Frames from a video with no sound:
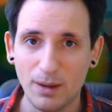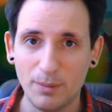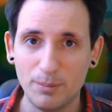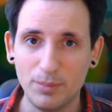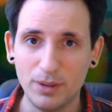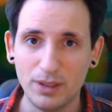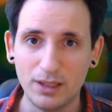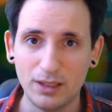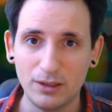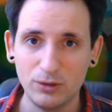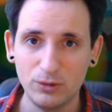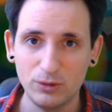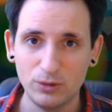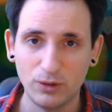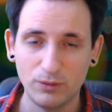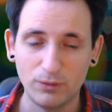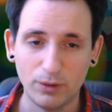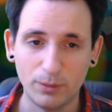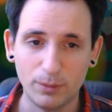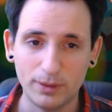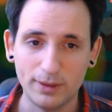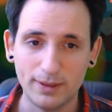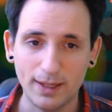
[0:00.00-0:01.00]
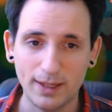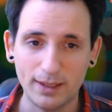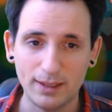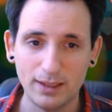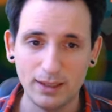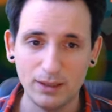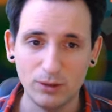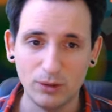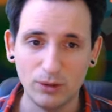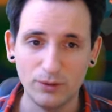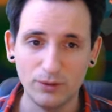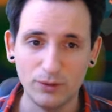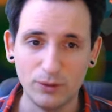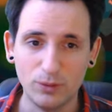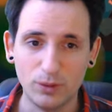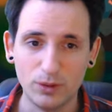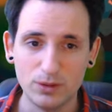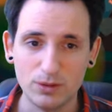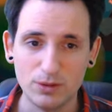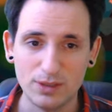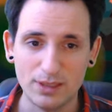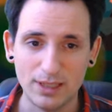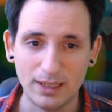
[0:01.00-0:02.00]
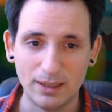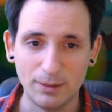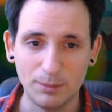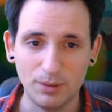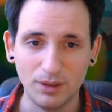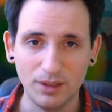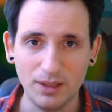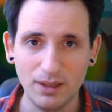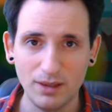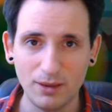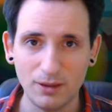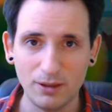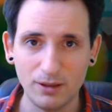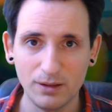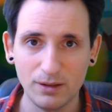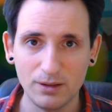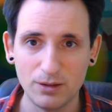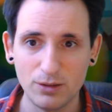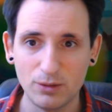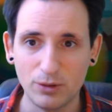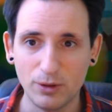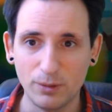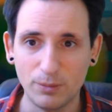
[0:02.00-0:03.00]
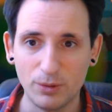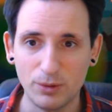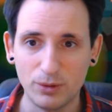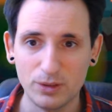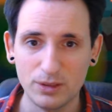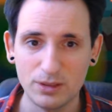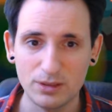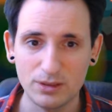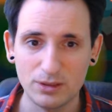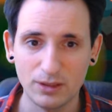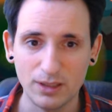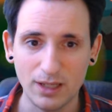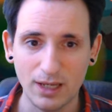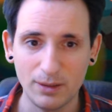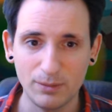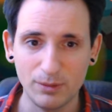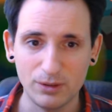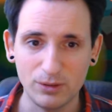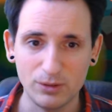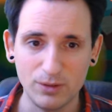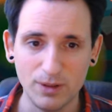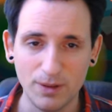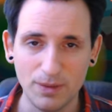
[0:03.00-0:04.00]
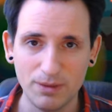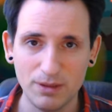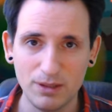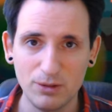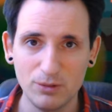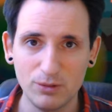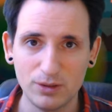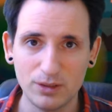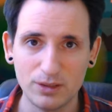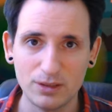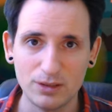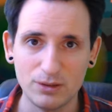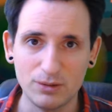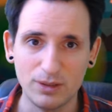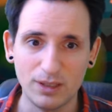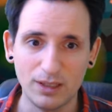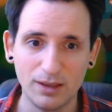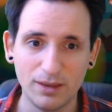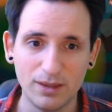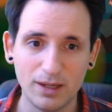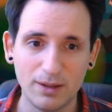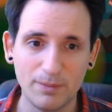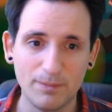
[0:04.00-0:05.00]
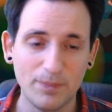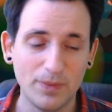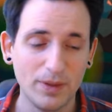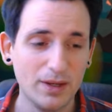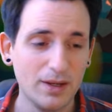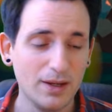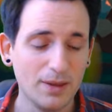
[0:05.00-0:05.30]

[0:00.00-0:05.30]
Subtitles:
bigger unit from attacking, or if you want to set up lethal so your opponent is not able to hit the units to kill them.